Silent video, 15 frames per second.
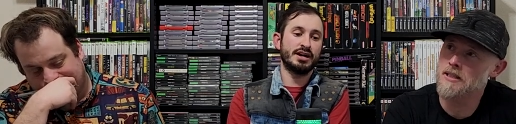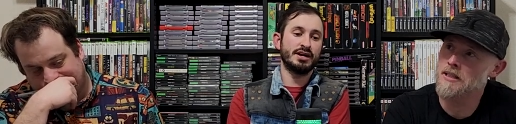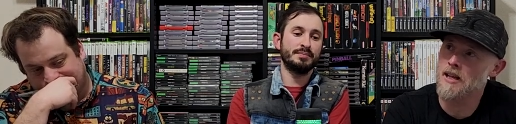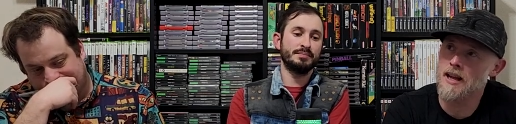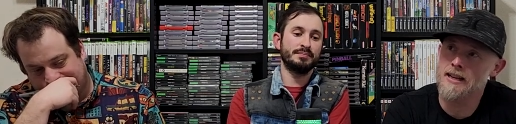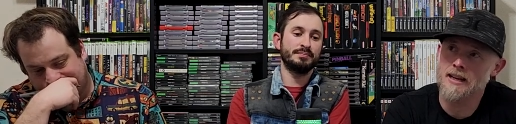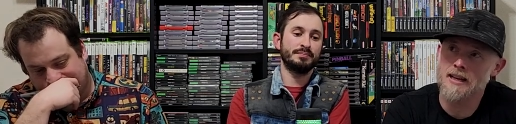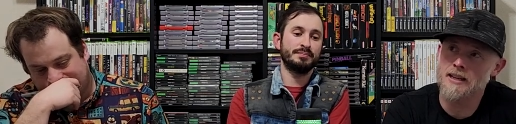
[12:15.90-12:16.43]
Speaker 1: has Time, a
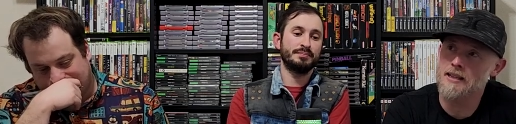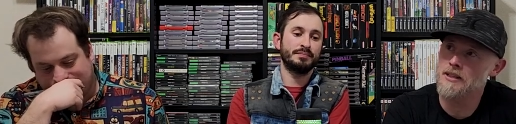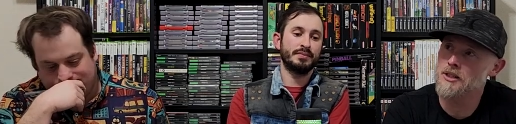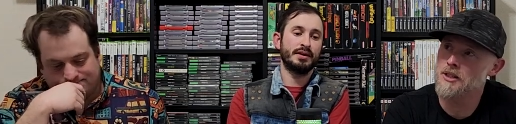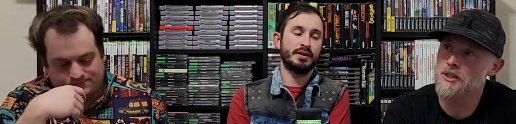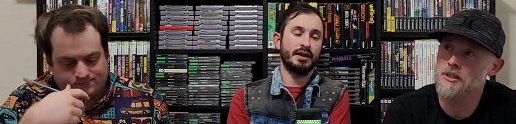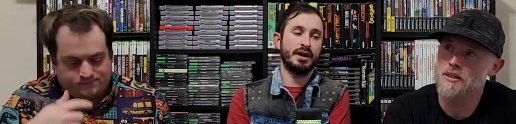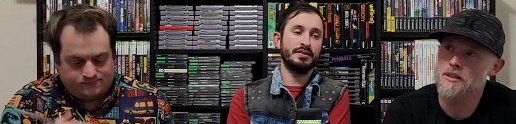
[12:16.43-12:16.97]
slight
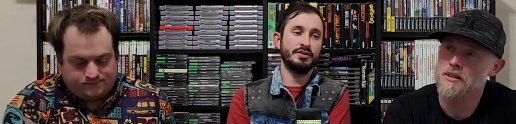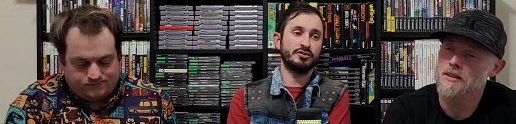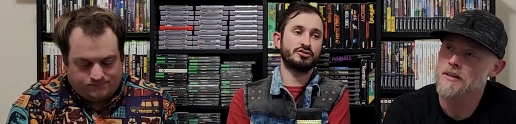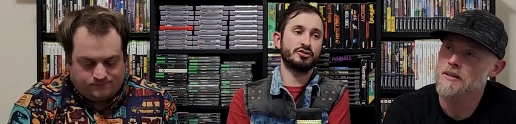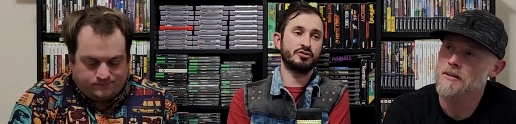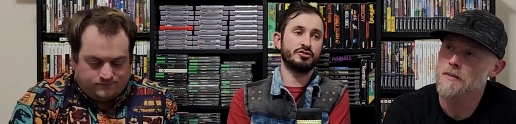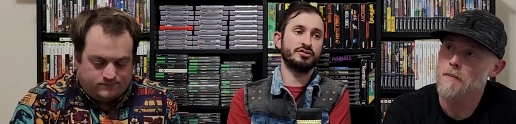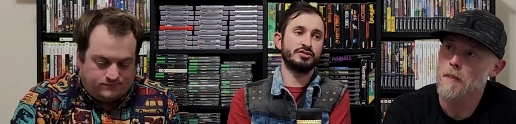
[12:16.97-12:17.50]
edge. I think
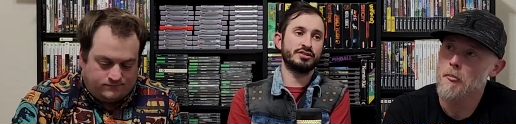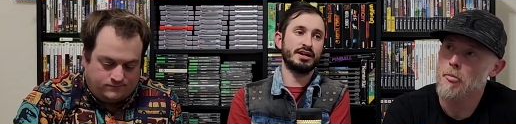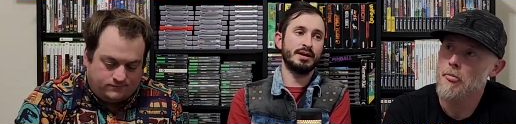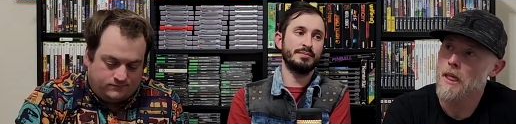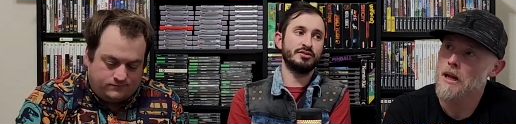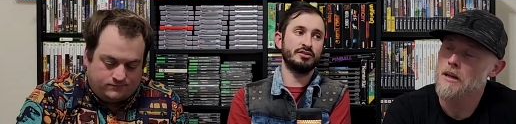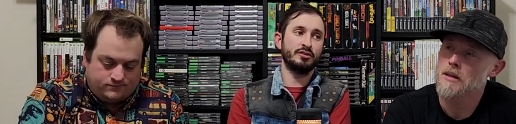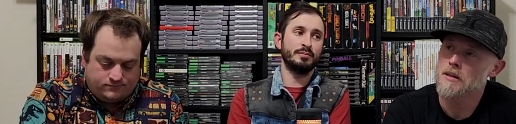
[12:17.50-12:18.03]
Turtles in
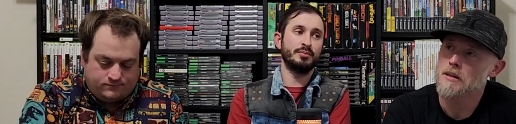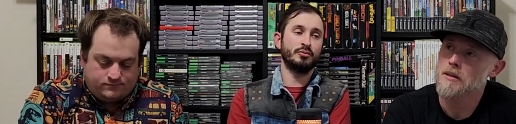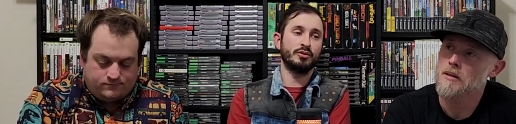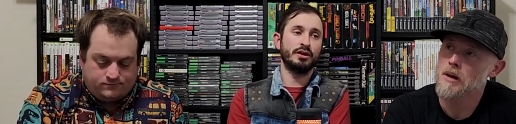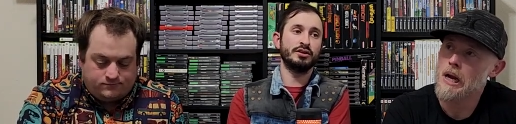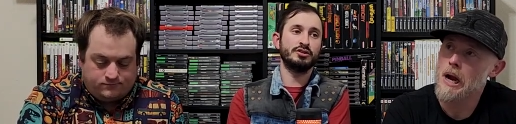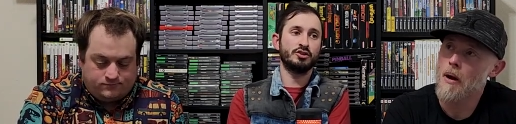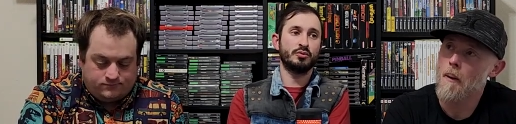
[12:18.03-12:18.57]
Time is a little bit more
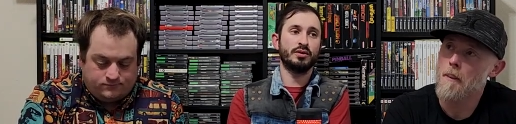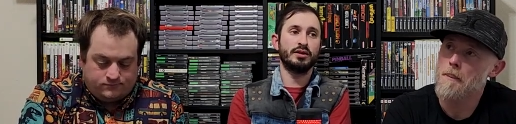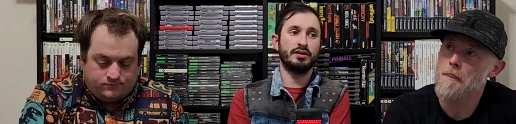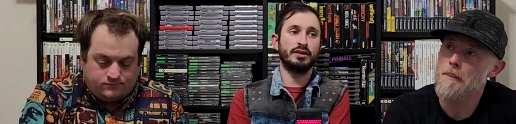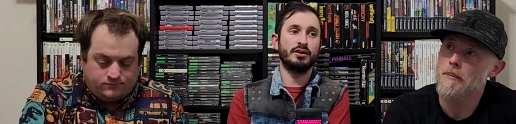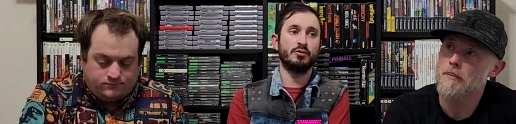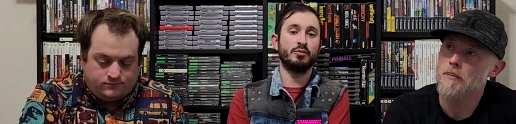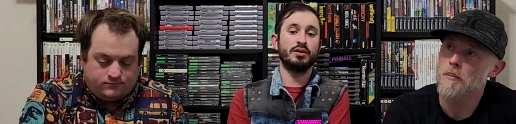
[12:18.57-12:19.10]
antiquated
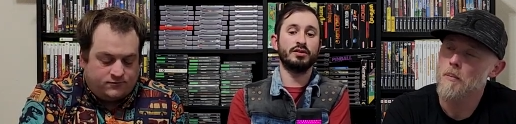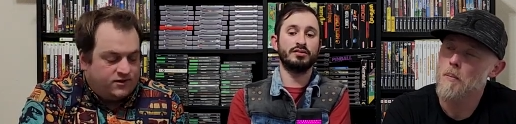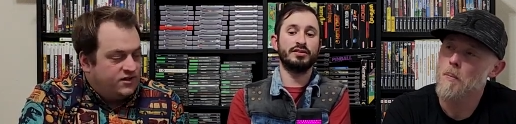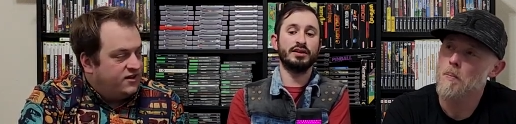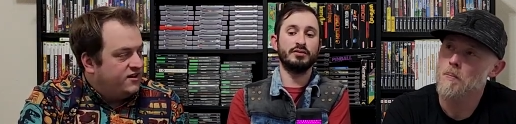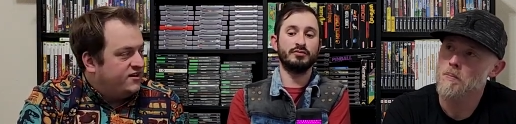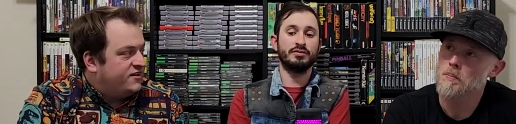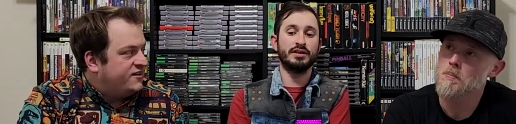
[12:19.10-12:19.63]
now, whereas
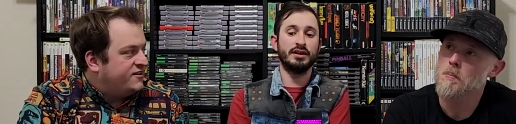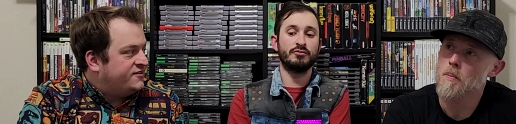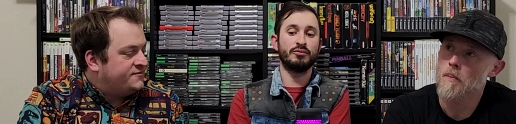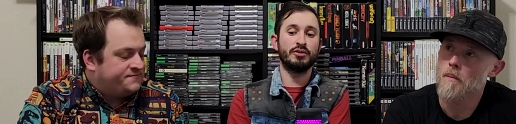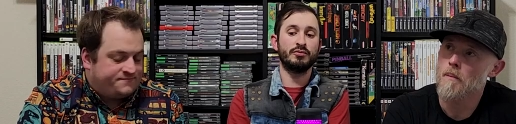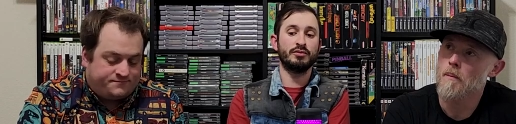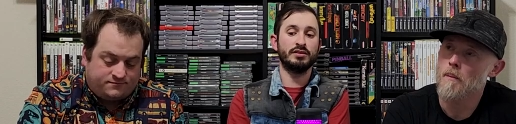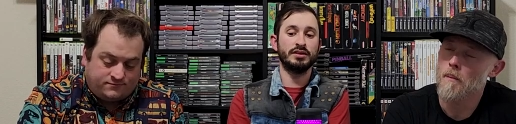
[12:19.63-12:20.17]
yeah. they, they
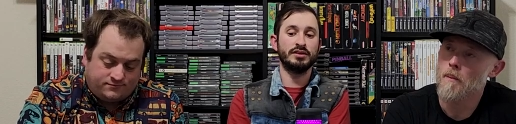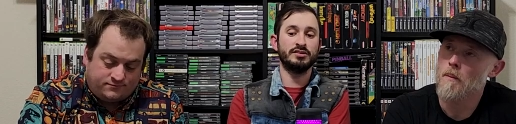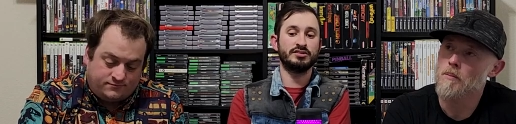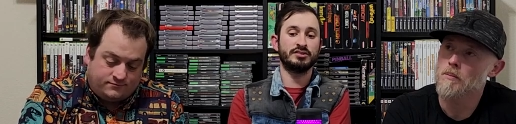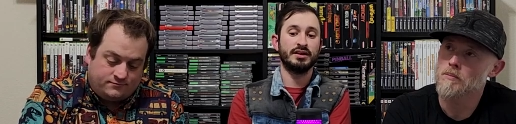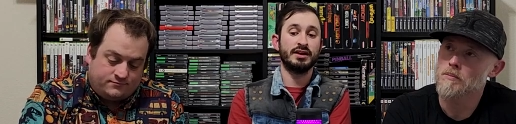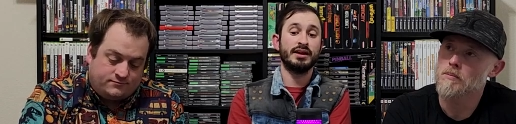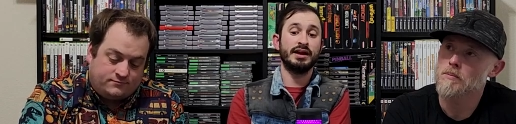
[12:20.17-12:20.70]
re-release
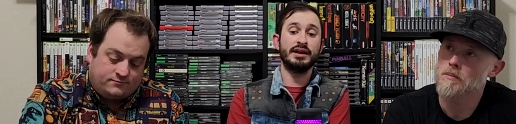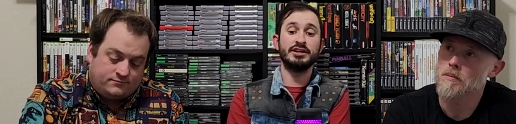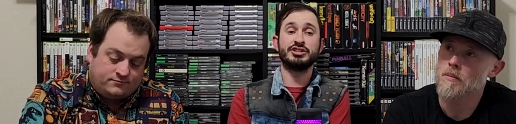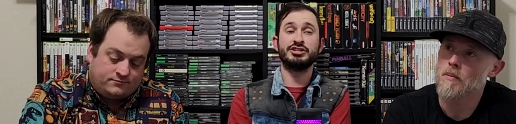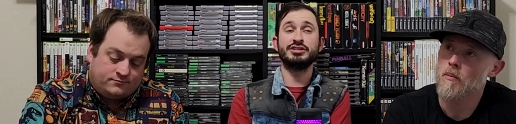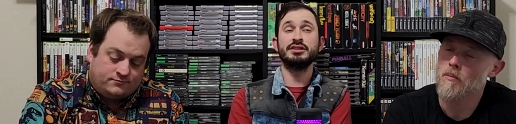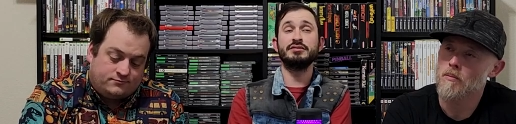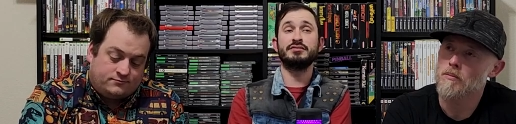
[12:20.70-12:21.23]

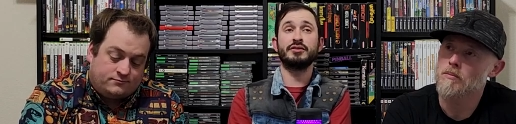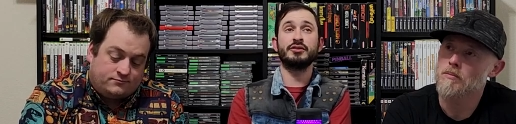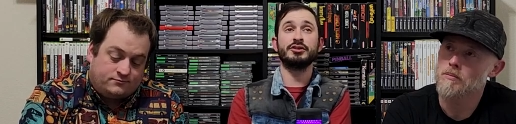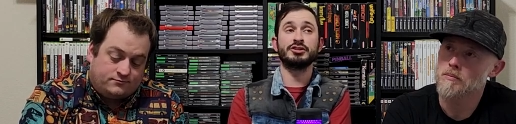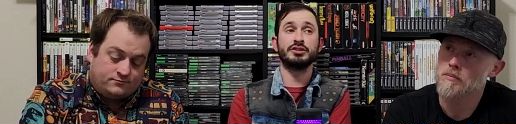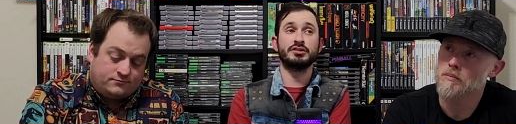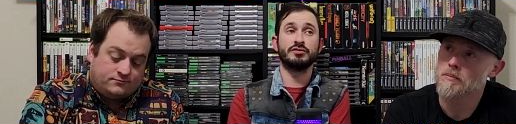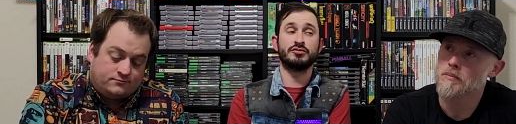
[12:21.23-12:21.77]
HD
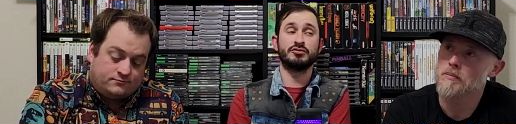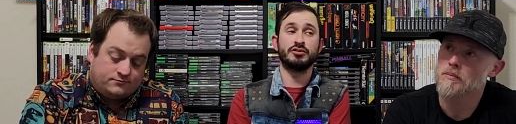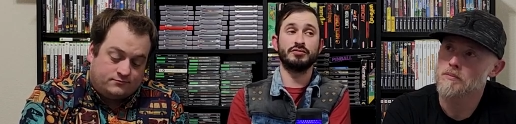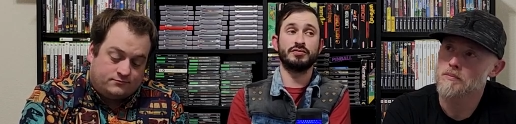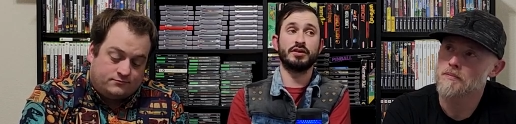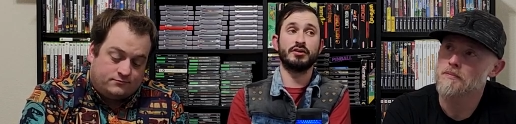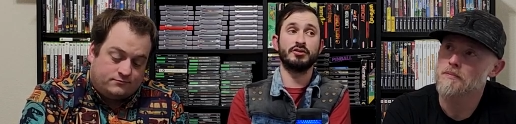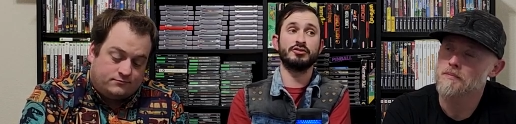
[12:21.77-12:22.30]
versions of Street
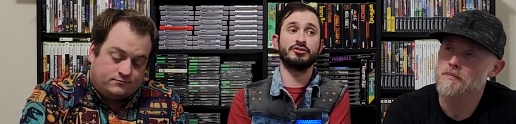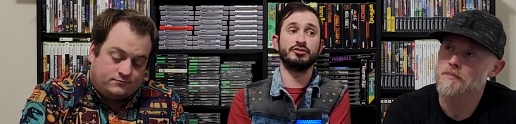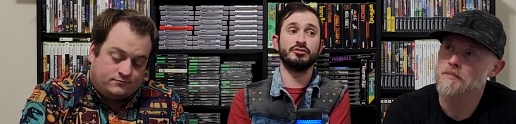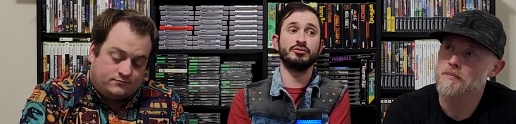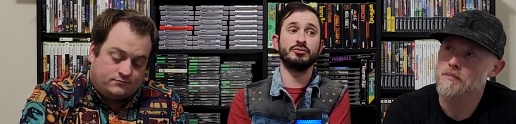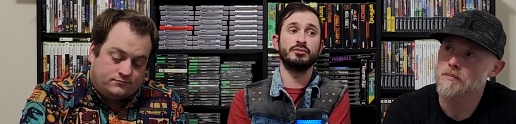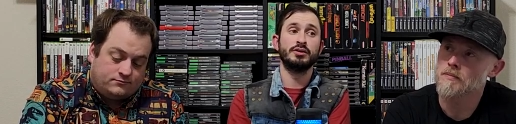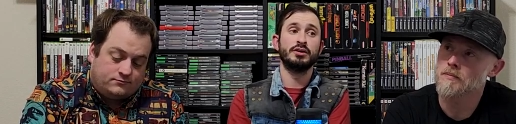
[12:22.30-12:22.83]
Fighter
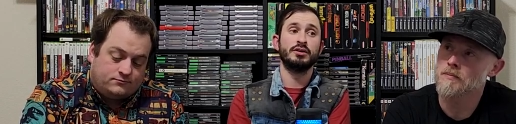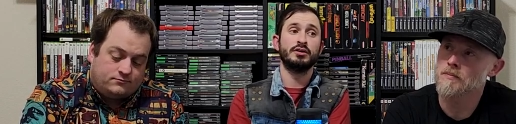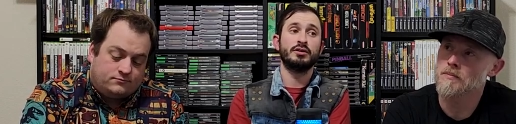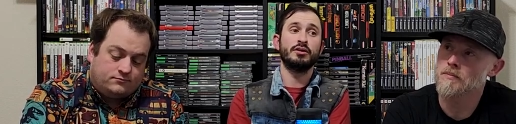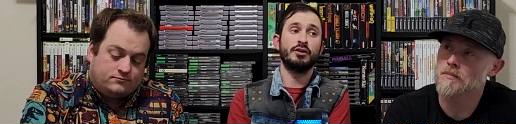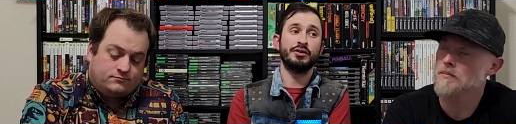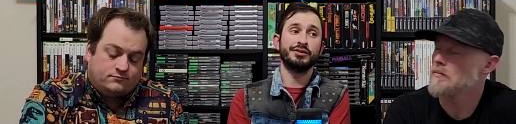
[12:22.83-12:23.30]
2 mm.